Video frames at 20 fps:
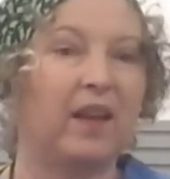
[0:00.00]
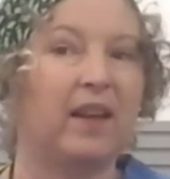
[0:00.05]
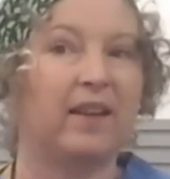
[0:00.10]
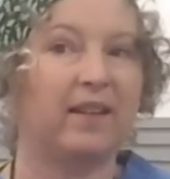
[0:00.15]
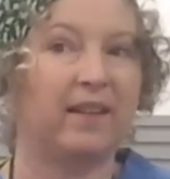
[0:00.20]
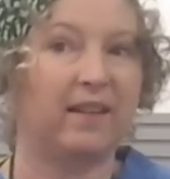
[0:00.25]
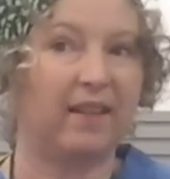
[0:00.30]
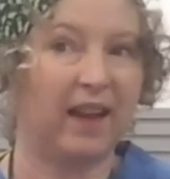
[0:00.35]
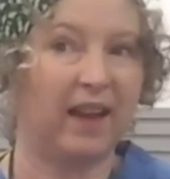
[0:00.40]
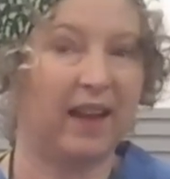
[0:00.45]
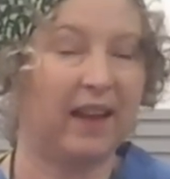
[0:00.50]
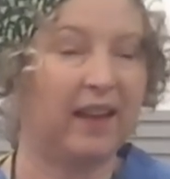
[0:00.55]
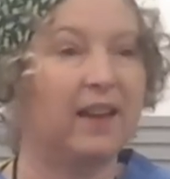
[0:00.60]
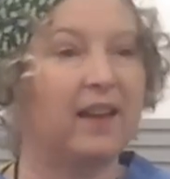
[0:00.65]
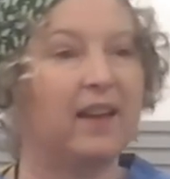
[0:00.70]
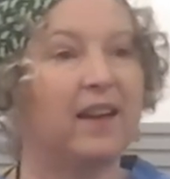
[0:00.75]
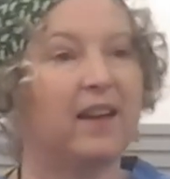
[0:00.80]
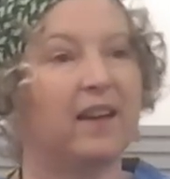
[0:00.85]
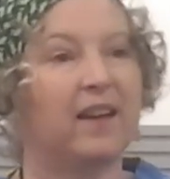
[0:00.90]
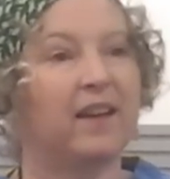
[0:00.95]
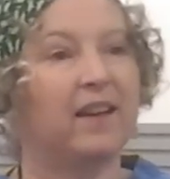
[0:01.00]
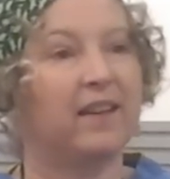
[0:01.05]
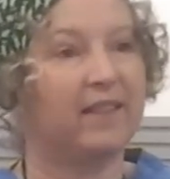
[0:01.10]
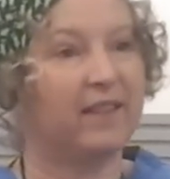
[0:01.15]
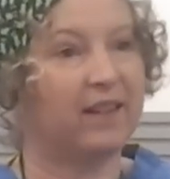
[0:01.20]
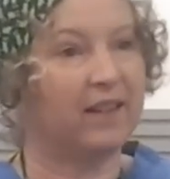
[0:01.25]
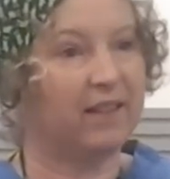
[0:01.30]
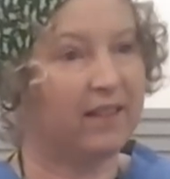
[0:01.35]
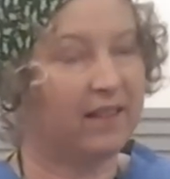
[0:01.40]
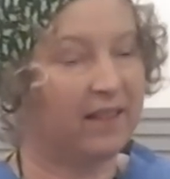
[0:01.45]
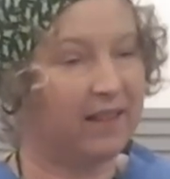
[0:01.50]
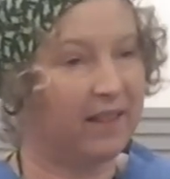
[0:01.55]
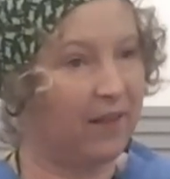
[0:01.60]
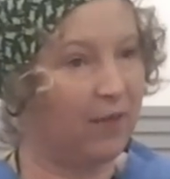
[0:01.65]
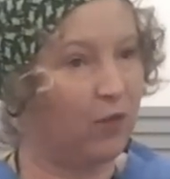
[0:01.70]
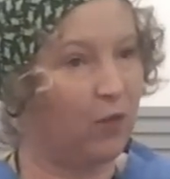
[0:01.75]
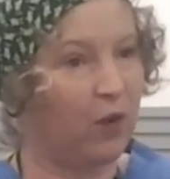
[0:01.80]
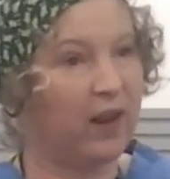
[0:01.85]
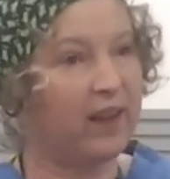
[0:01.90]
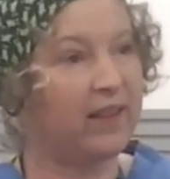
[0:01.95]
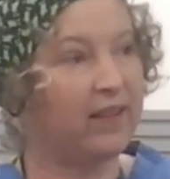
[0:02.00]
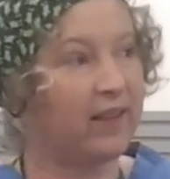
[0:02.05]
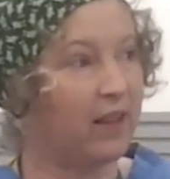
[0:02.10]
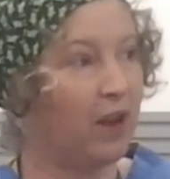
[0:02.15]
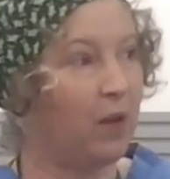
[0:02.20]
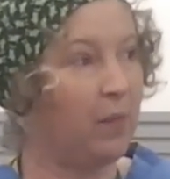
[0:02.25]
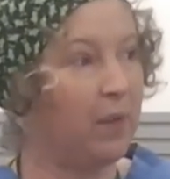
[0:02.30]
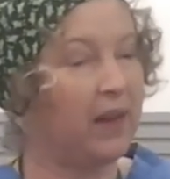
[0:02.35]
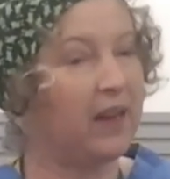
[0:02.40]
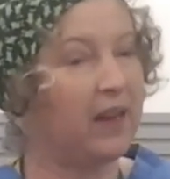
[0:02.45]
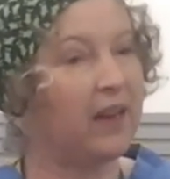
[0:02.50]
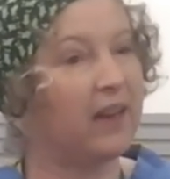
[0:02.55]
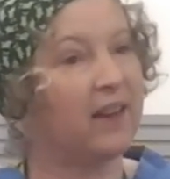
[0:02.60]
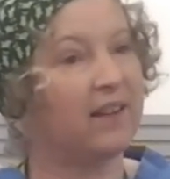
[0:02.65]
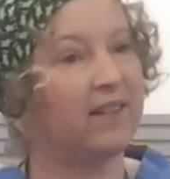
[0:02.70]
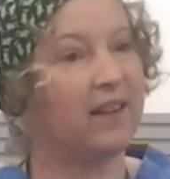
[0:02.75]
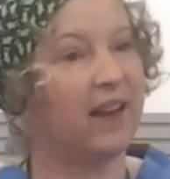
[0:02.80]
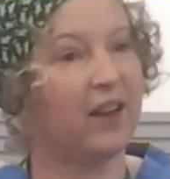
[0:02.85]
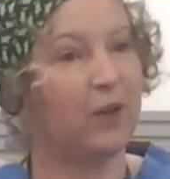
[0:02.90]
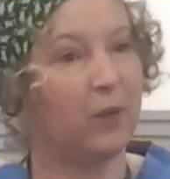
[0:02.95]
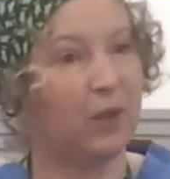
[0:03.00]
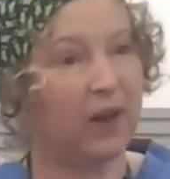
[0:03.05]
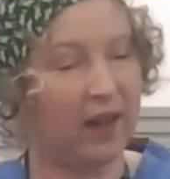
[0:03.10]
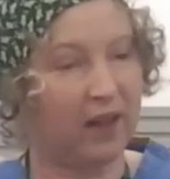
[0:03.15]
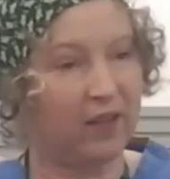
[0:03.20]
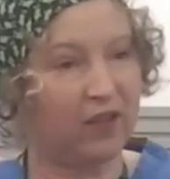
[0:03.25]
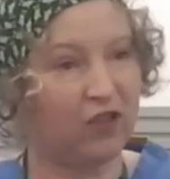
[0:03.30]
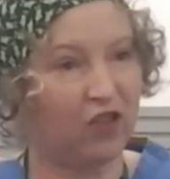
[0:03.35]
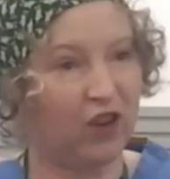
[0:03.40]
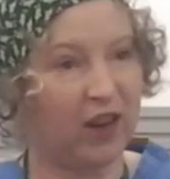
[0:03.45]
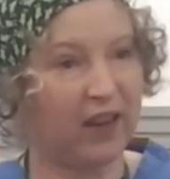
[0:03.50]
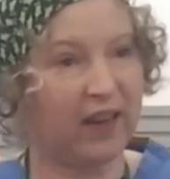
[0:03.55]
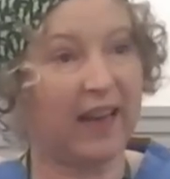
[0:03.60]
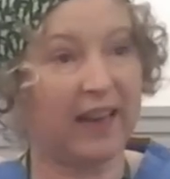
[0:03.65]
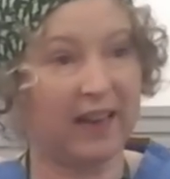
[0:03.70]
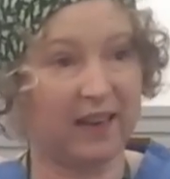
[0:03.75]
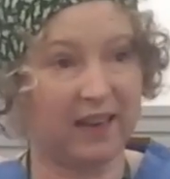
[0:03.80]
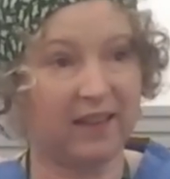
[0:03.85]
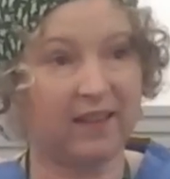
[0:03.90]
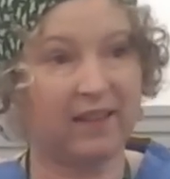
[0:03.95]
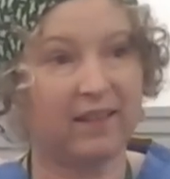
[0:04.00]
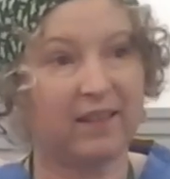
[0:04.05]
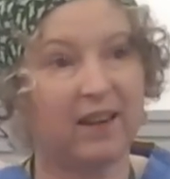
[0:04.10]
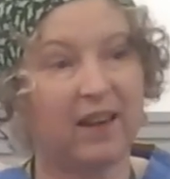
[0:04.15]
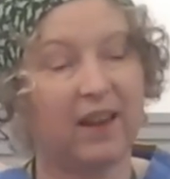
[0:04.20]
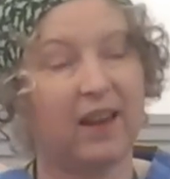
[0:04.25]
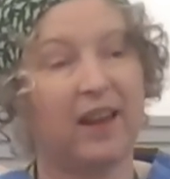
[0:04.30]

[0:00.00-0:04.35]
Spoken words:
Today, citizens have a right to come in and get an annual health check at least.